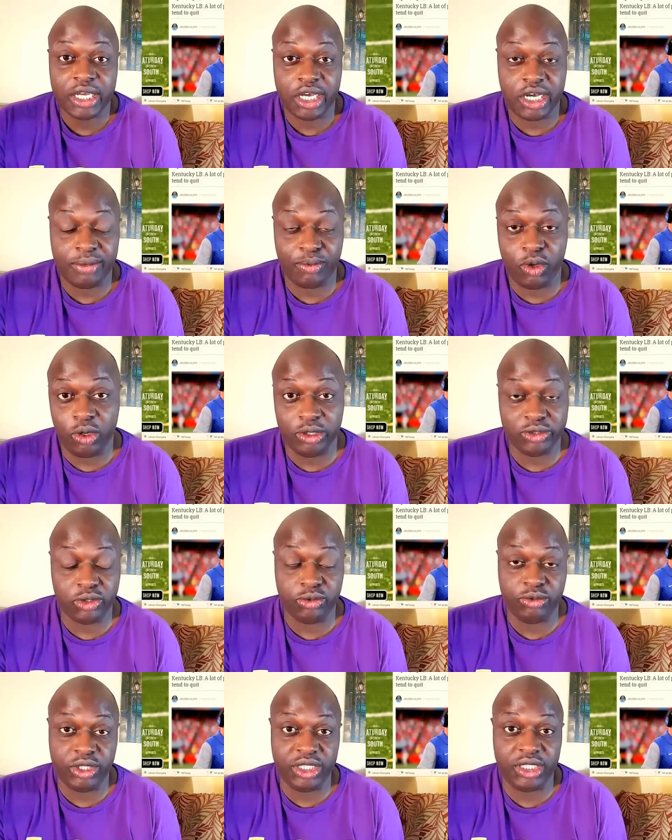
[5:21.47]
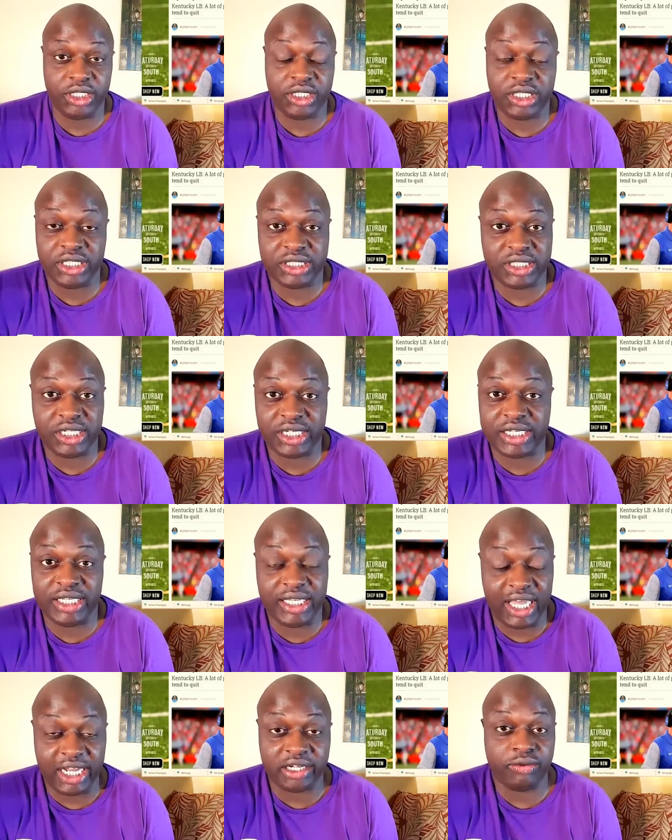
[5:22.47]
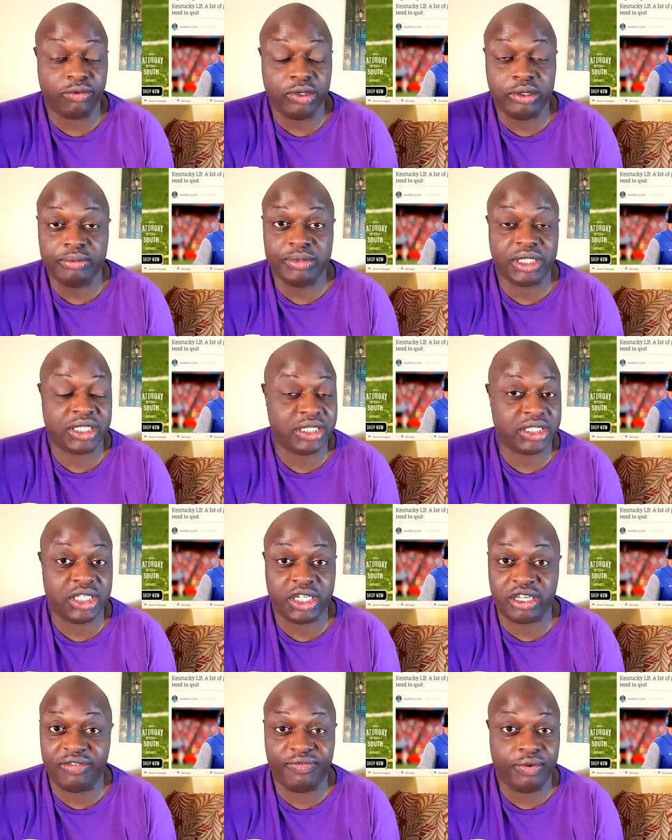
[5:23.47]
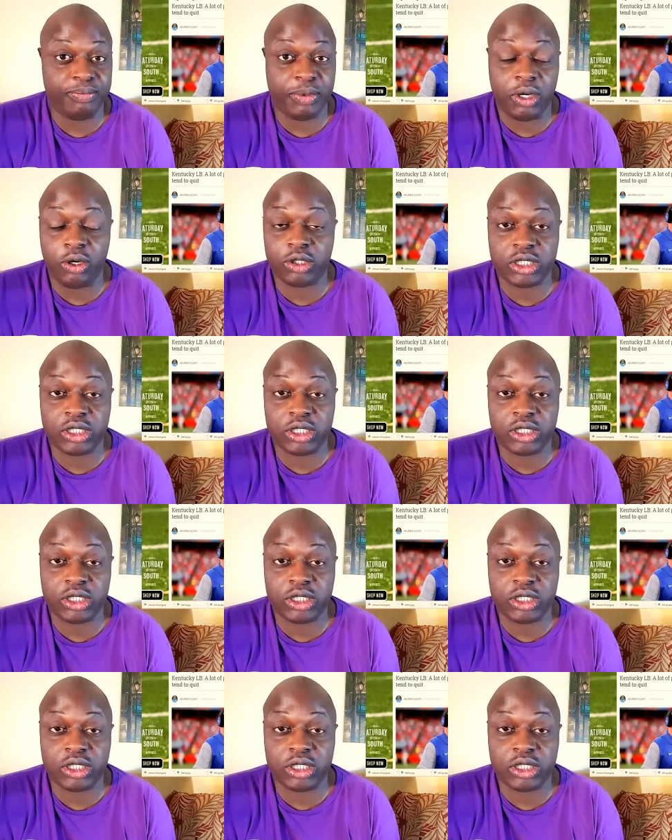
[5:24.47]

of going through the Kentucky locker room, the Kentucky football